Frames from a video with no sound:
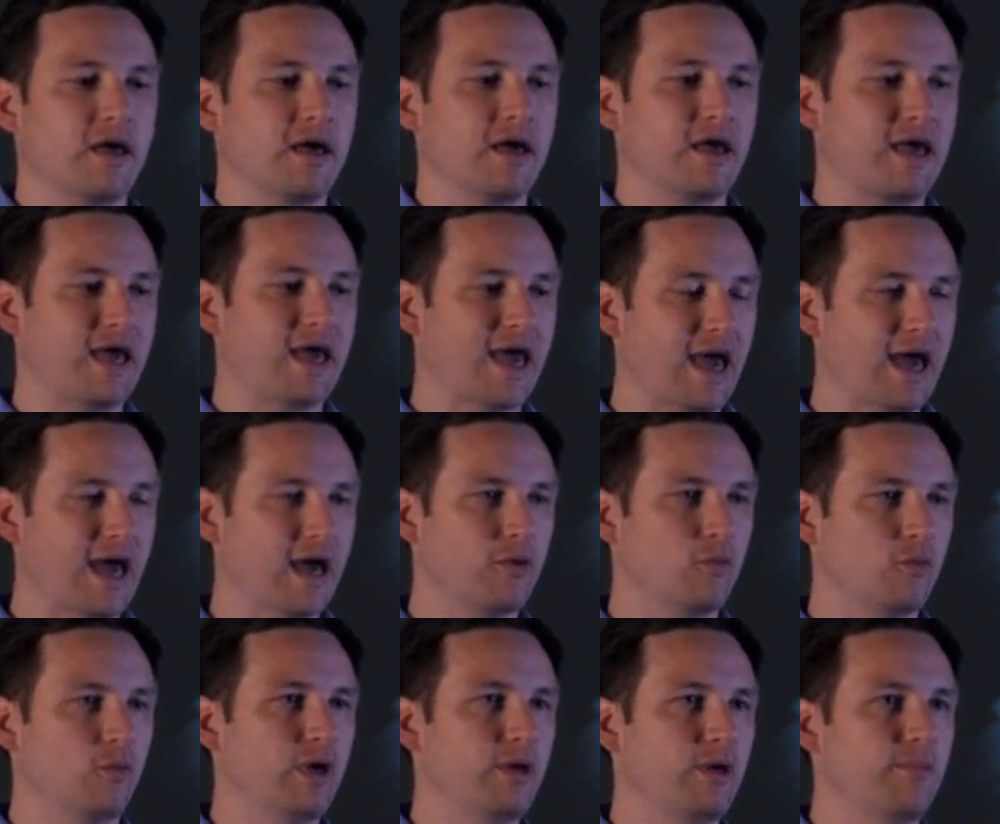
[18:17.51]

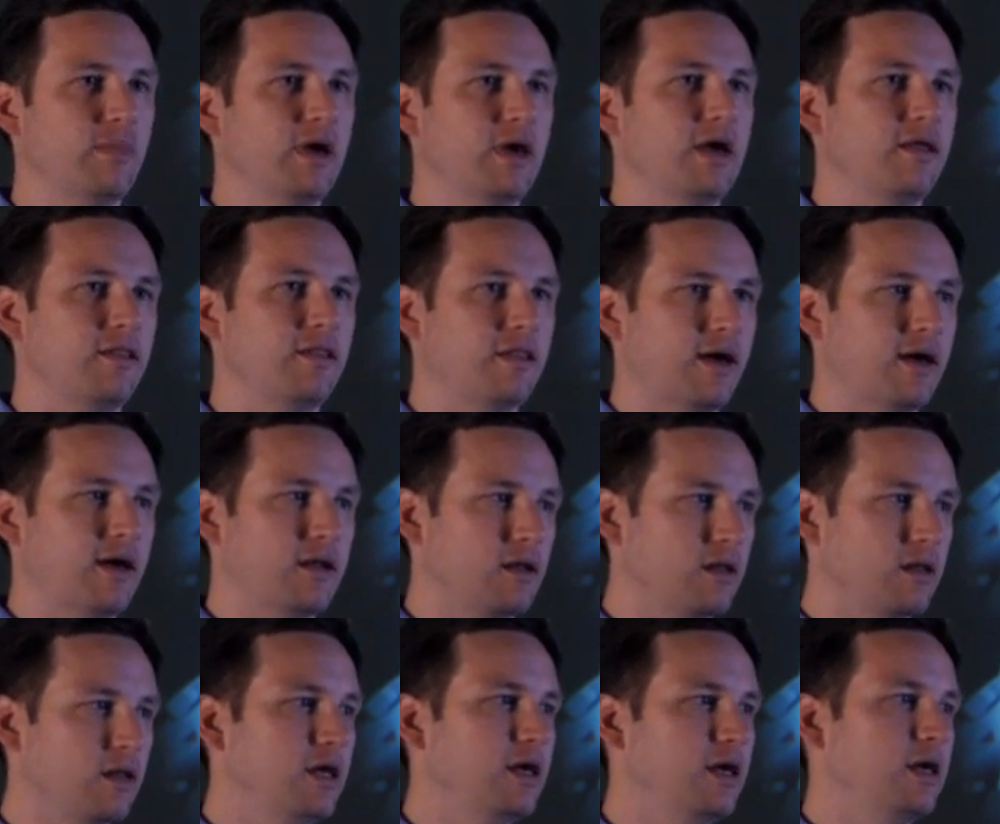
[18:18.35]
can we make that
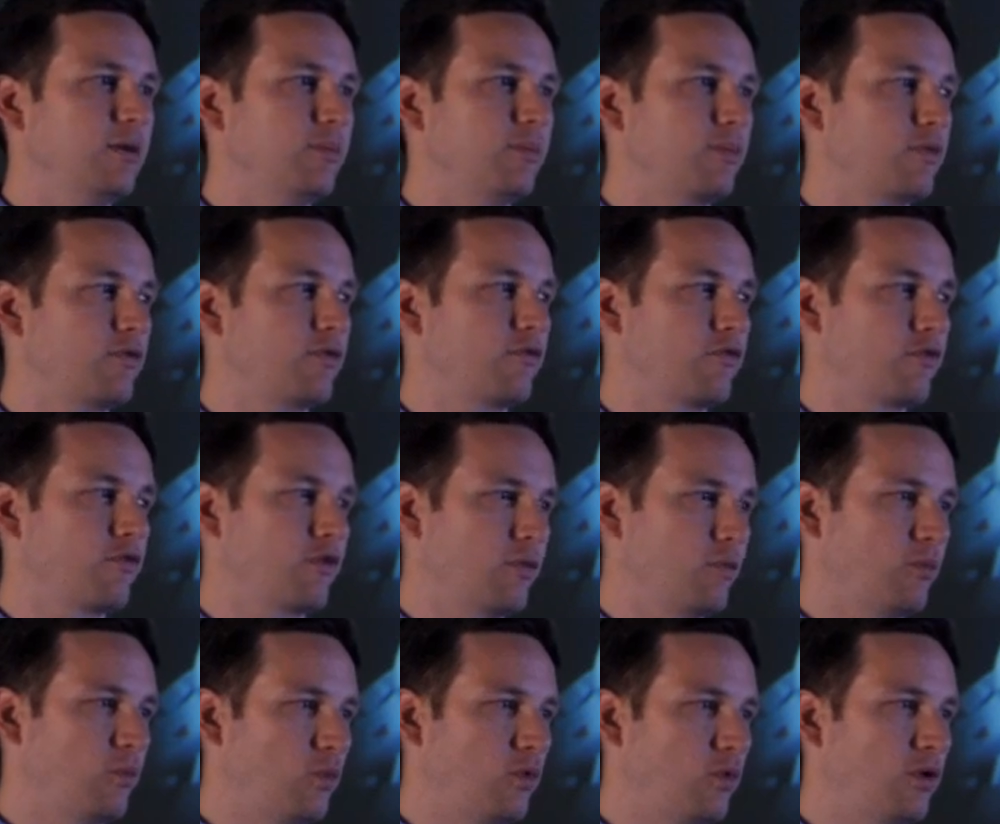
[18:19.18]
leap
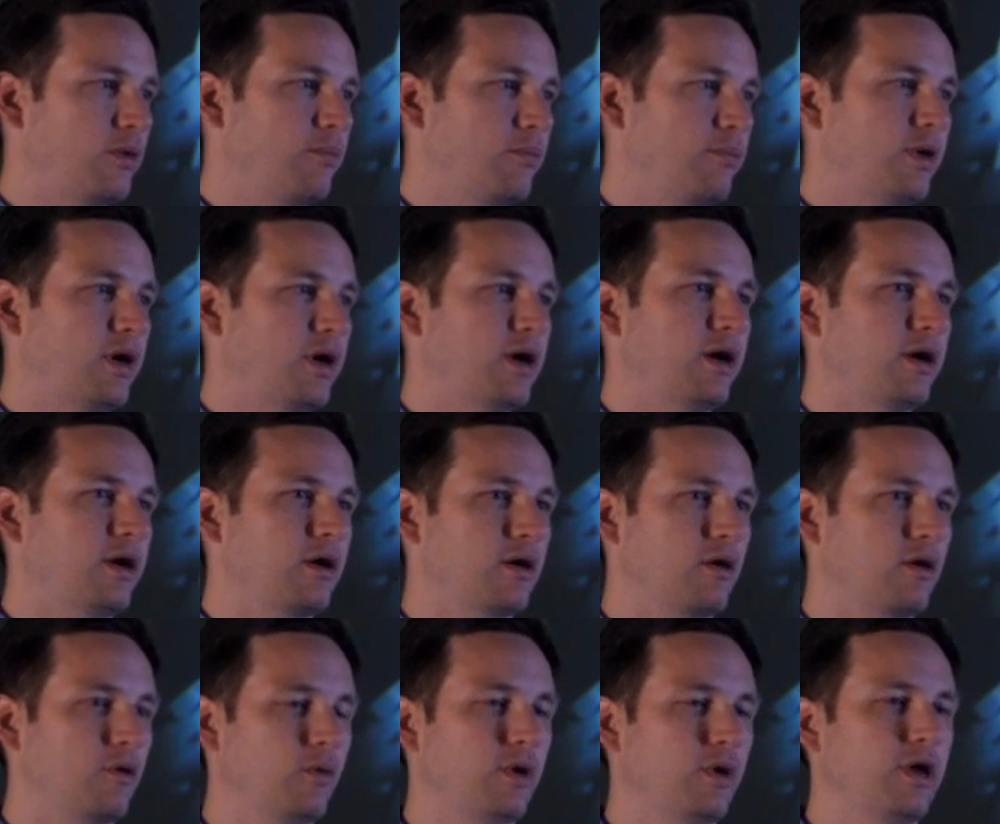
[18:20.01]
from 1 bike
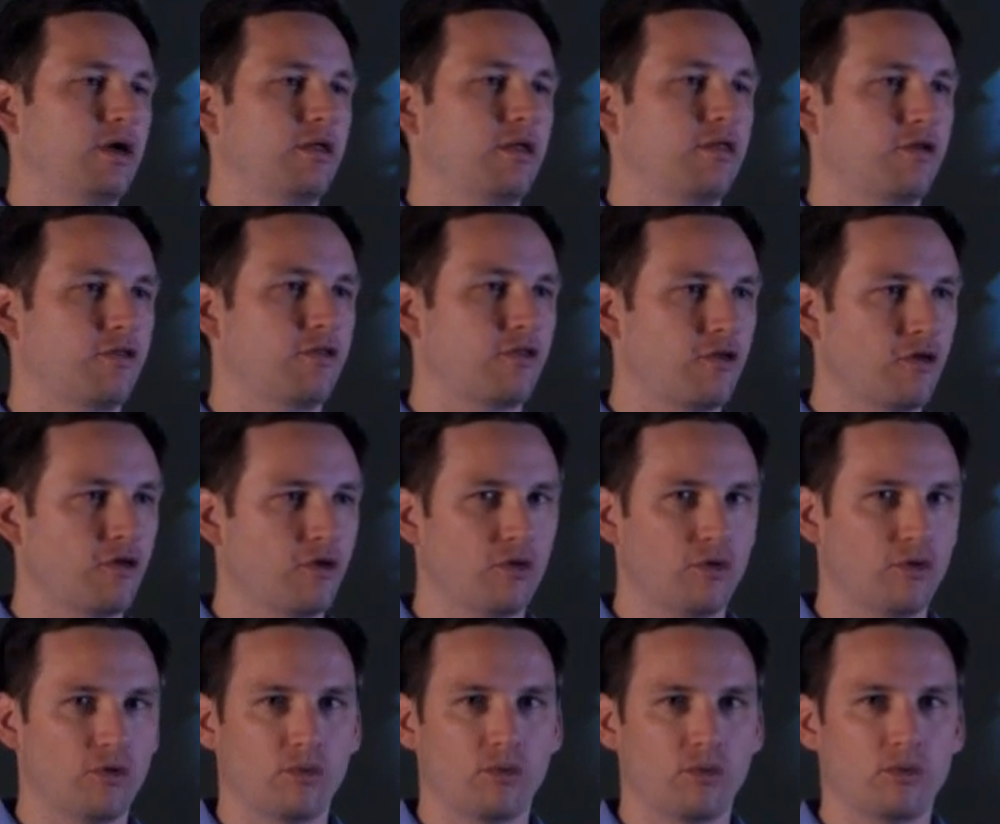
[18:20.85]
a week to 2,
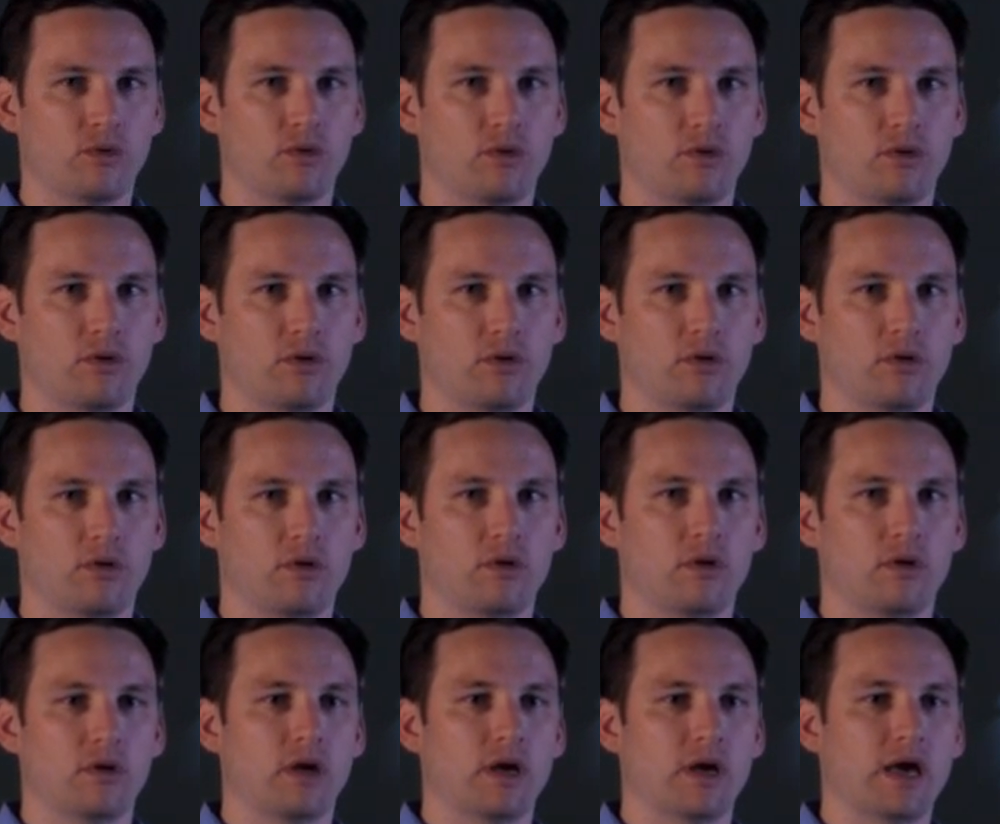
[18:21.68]

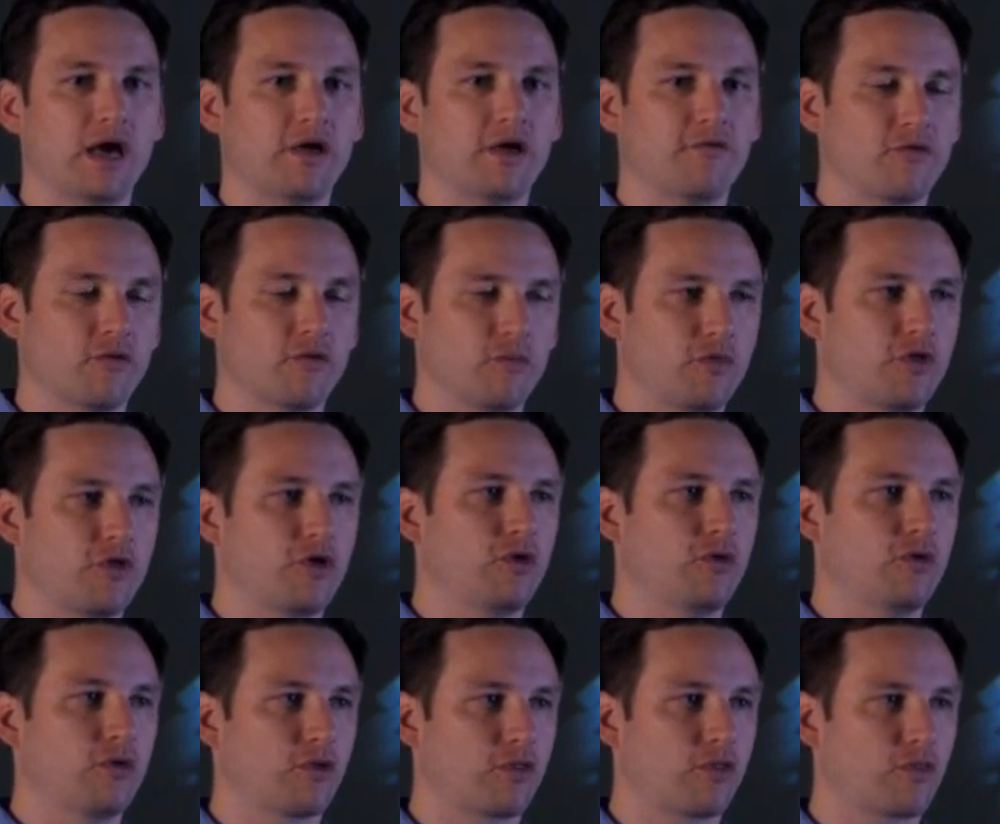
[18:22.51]
and from
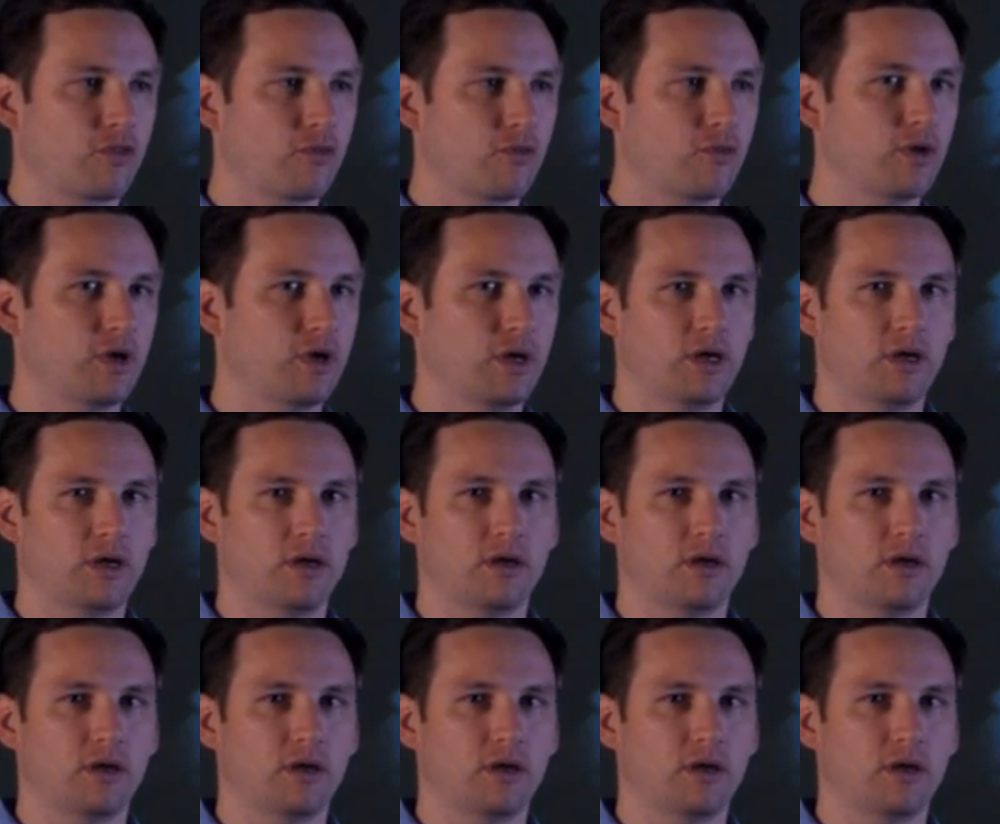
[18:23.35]
2 to 3?